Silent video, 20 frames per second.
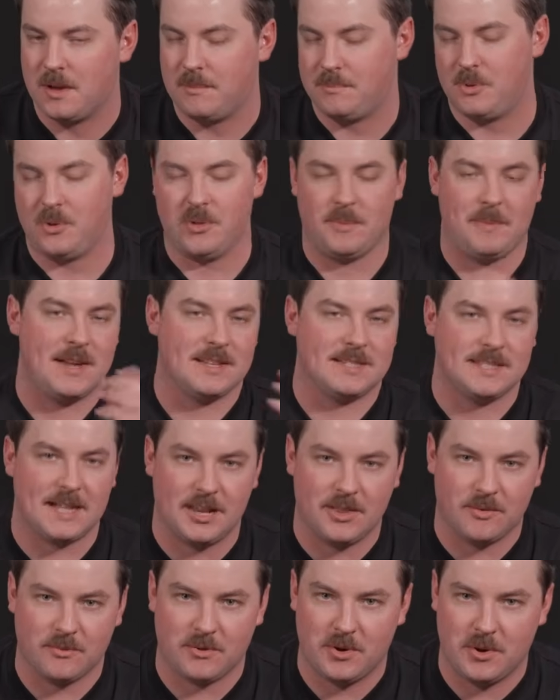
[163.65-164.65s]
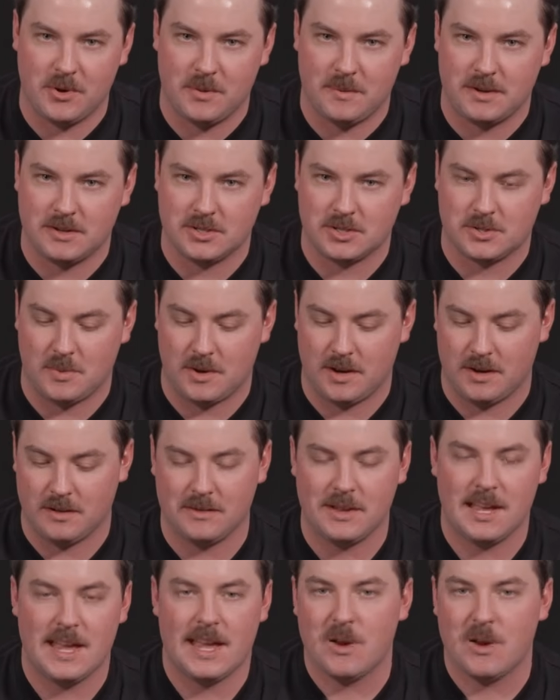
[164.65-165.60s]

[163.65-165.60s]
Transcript: to pull them outside the room and just want to